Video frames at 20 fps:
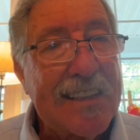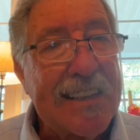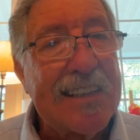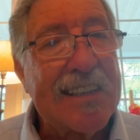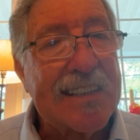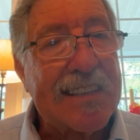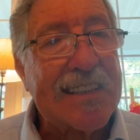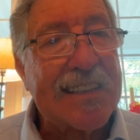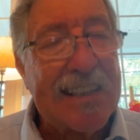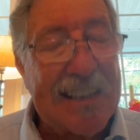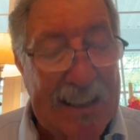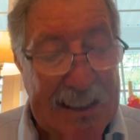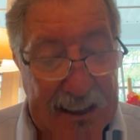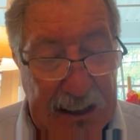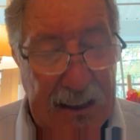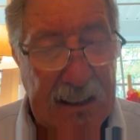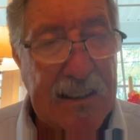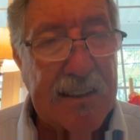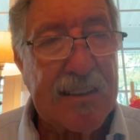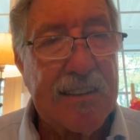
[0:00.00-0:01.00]
this
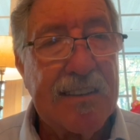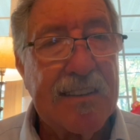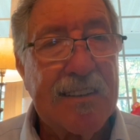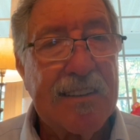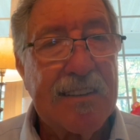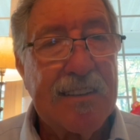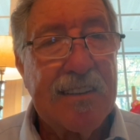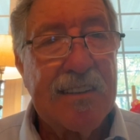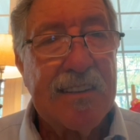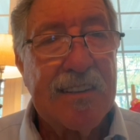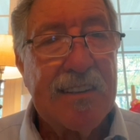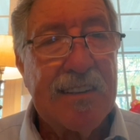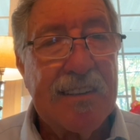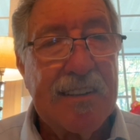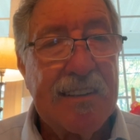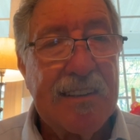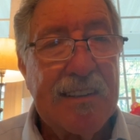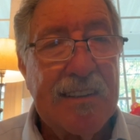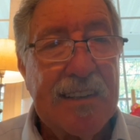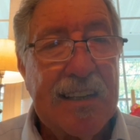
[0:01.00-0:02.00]
is?
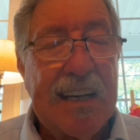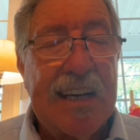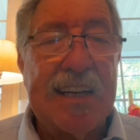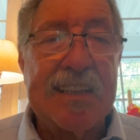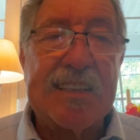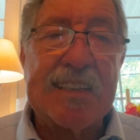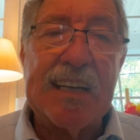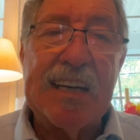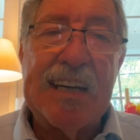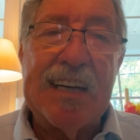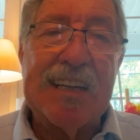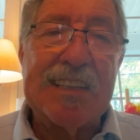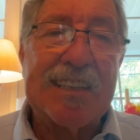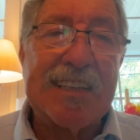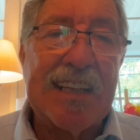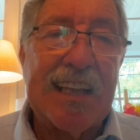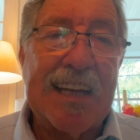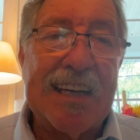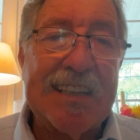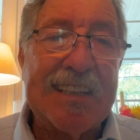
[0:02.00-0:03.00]

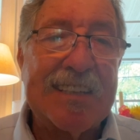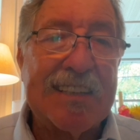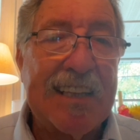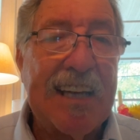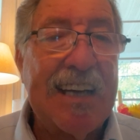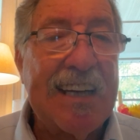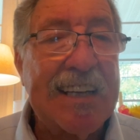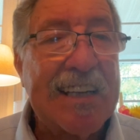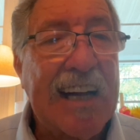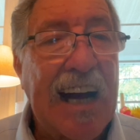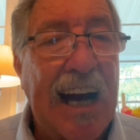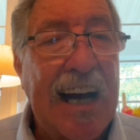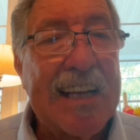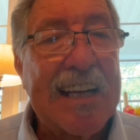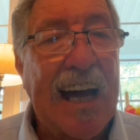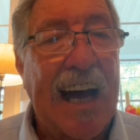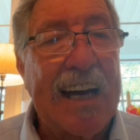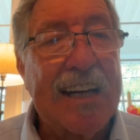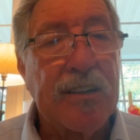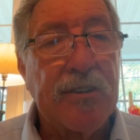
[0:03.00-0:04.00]
It's like saying, God,
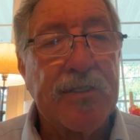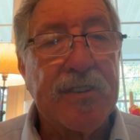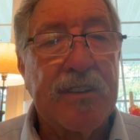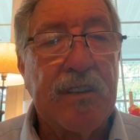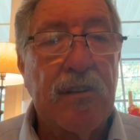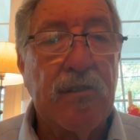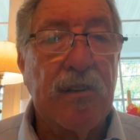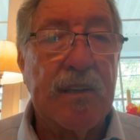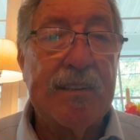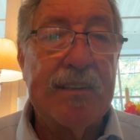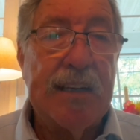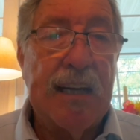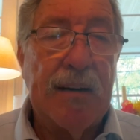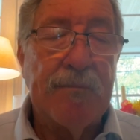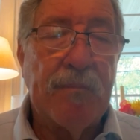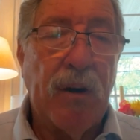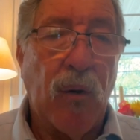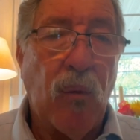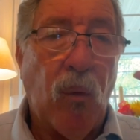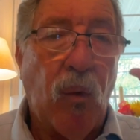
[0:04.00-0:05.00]
I'll do it,
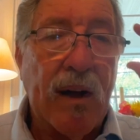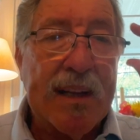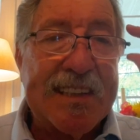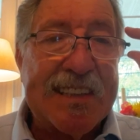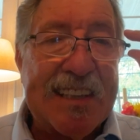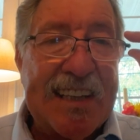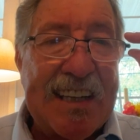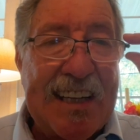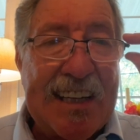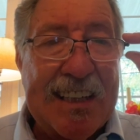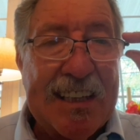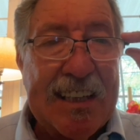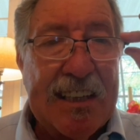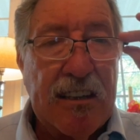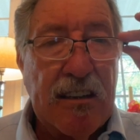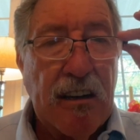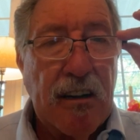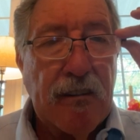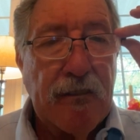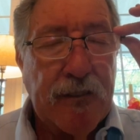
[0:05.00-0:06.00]
but what's in
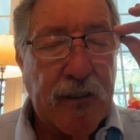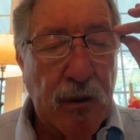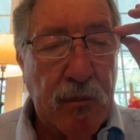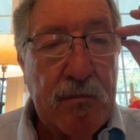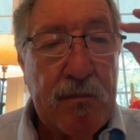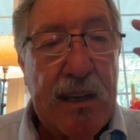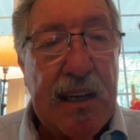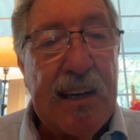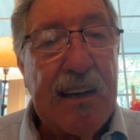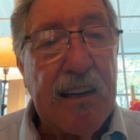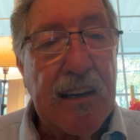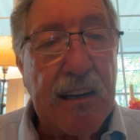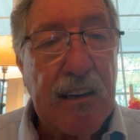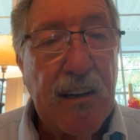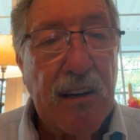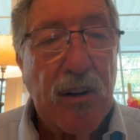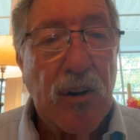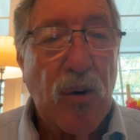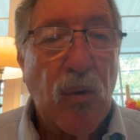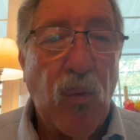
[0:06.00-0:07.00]
it for
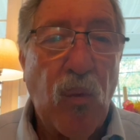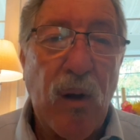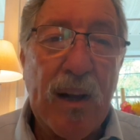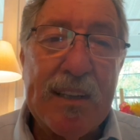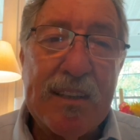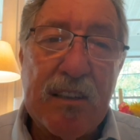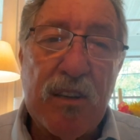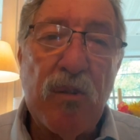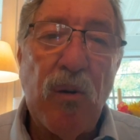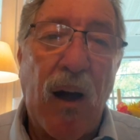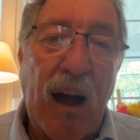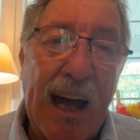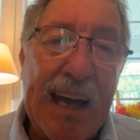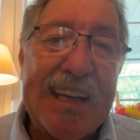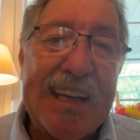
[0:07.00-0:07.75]
me? What do I